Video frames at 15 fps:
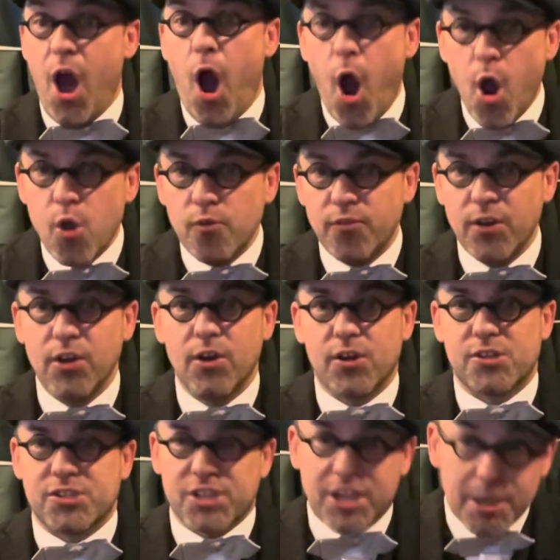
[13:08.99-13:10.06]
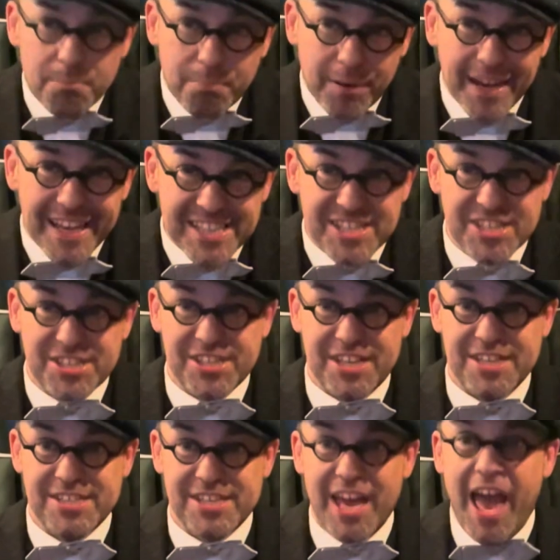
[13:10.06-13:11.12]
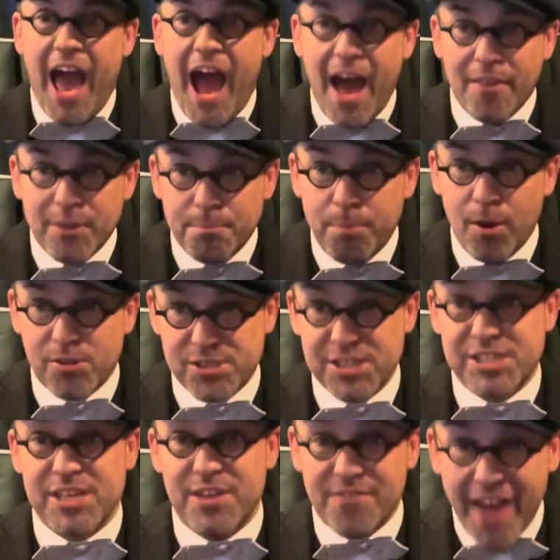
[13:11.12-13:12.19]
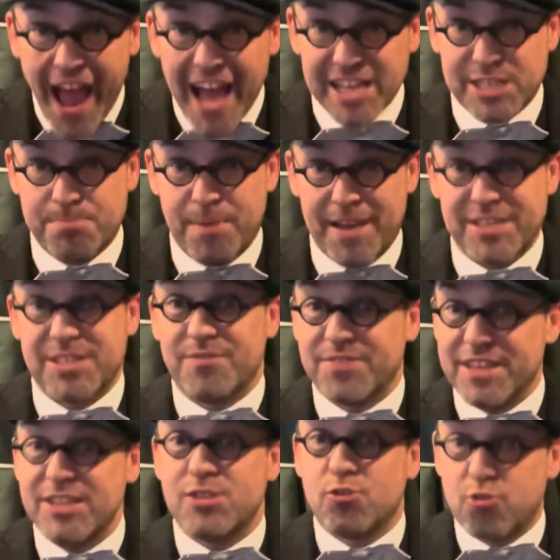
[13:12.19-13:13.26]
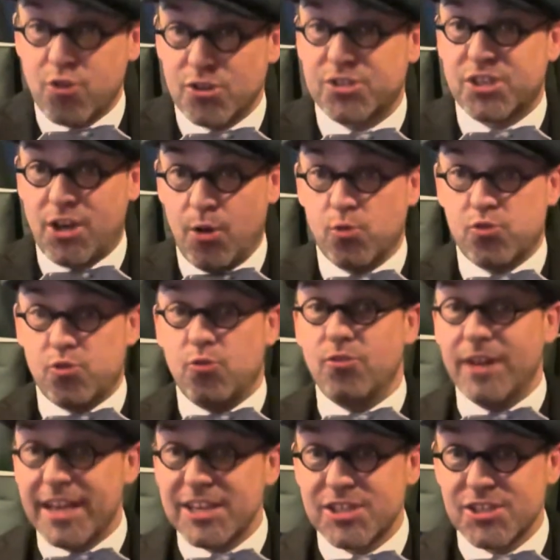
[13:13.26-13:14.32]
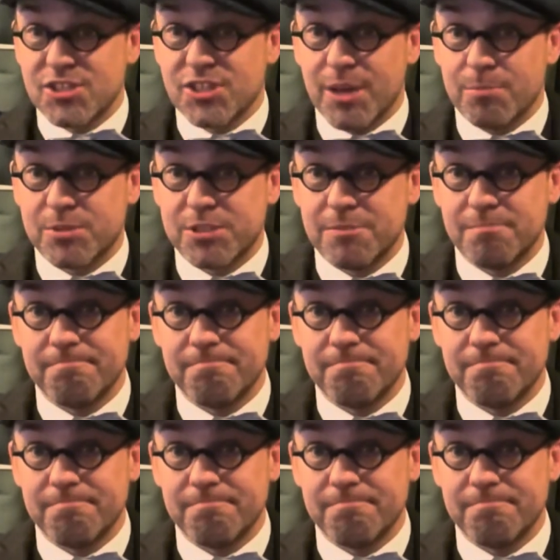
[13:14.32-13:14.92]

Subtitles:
overlooks the complexities and the positive aspects of these cross-cultural relationships.